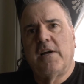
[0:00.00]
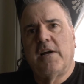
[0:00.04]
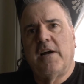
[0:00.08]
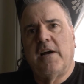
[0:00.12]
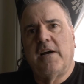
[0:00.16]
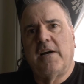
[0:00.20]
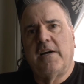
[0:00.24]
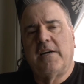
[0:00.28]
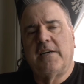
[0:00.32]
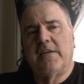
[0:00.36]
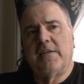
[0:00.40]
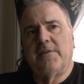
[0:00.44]

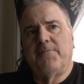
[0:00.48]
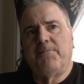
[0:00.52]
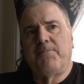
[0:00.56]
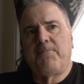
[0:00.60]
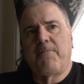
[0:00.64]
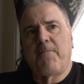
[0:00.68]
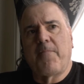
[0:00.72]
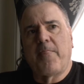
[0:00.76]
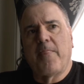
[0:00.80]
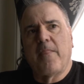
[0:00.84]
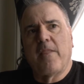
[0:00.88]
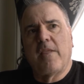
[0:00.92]

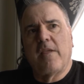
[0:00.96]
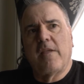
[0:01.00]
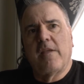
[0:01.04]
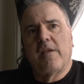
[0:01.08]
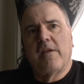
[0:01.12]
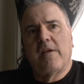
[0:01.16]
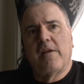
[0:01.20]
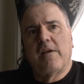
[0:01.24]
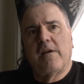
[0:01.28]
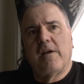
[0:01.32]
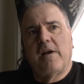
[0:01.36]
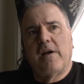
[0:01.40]

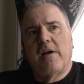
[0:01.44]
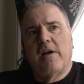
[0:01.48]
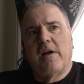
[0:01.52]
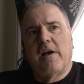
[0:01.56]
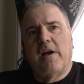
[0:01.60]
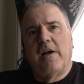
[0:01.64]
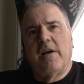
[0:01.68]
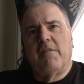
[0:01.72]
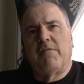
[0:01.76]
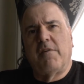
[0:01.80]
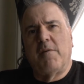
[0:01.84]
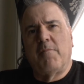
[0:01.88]

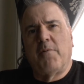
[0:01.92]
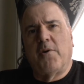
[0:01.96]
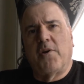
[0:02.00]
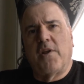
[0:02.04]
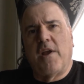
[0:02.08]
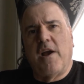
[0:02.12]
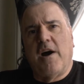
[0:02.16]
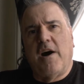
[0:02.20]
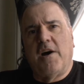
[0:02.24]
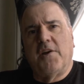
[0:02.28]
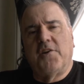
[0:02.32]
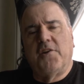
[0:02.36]

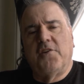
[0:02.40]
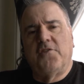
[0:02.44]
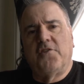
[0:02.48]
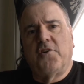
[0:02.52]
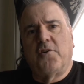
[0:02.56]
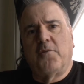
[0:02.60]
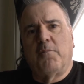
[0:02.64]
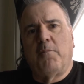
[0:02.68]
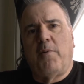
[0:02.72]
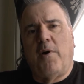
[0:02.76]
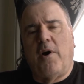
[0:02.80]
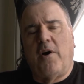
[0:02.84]
Everybody added
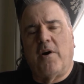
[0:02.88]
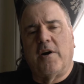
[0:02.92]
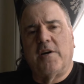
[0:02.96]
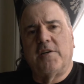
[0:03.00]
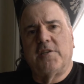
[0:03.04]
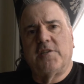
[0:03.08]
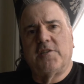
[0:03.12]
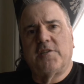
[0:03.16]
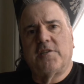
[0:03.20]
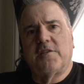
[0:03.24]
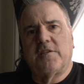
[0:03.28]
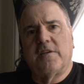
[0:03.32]
their
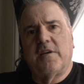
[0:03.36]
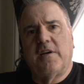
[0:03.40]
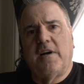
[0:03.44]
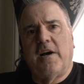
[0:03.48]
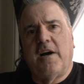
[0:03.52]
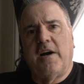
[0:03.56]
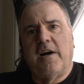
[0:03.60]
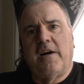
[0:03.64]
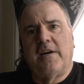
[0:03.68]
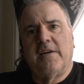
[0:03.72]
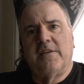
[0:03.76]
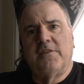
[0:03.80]
parts
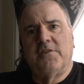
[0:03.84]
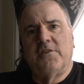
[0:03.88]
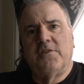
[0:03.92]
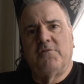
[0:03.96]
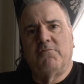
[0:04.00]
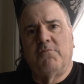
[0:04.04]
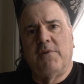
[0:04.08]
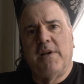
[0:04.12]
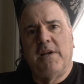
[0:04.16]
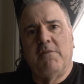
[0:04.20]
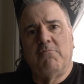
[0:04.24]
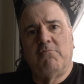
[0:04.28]
and
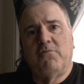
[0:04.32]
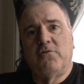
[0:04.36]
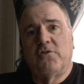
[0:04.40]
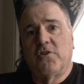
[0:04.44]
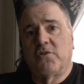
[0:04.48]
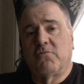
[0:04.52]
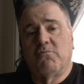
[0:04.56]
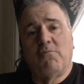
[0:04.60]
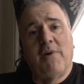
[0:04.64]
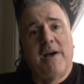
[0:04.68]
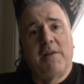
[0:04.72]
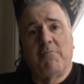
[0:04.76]
we
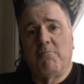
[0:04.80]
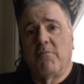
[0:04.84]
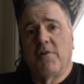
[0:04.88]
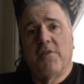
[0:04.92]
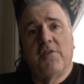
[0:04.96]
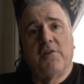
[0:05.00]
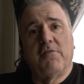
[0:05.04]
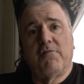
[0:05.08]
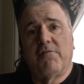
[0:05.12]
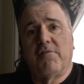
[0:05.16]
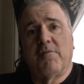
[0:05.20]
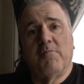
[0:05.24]
just went with
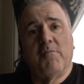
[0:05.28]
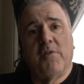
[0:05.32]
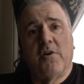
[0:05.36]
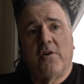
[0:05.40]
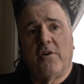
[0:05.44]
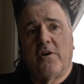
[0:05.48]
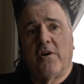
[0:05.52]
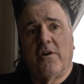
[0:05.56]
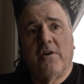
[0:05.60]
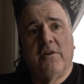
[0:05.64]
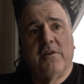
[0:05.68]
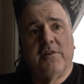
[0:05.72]
it from
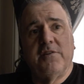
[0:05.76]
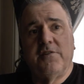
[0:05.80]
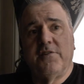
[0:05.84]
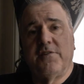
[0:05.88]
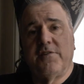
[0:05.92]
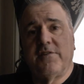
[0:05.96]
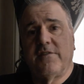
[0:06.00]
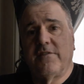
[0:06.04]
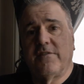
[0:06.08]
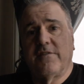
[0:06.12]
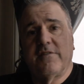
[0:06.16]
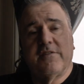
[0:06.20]
there,
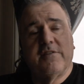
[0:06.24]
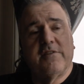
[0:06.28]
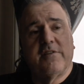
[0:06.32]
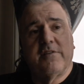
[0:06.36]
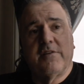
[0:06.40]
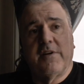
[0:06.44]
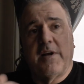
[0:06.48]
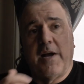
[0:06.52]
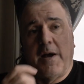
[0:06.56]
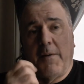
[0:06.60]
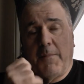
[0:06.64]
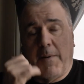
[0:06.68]
and
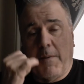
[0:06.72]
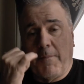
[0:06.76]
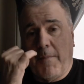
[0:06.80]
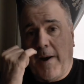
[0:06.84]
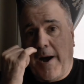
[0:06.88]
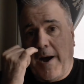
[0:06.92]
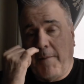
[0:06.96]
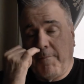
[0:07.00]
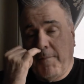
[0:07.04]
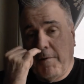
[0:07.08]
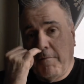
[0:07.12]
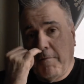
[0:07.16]
I'm
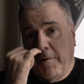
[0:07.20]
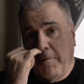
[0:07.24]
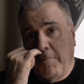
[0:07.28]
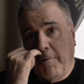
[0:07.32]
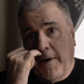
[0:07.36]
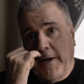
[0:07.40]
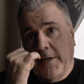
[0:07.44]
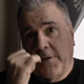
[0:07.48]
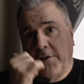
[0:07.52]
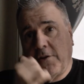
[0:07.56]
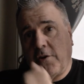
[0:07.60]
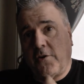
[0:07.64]
happy with the
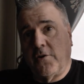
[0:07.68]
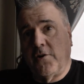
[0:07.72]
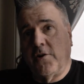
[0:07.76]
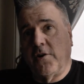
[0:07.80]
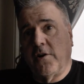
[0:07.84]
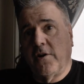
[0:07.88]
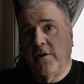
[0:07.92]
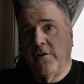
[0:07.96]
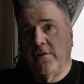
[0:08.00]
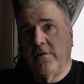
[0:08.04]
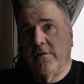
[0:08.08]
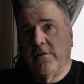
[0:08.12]
way it turned
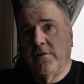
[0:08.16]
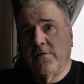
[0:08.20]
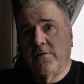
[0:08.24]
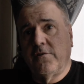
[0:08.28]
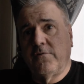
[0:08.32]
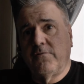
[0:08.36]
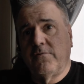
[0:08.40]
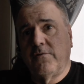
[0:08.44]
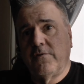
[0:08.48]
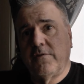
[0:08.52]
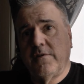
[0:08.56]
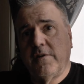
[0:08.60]
out, you know.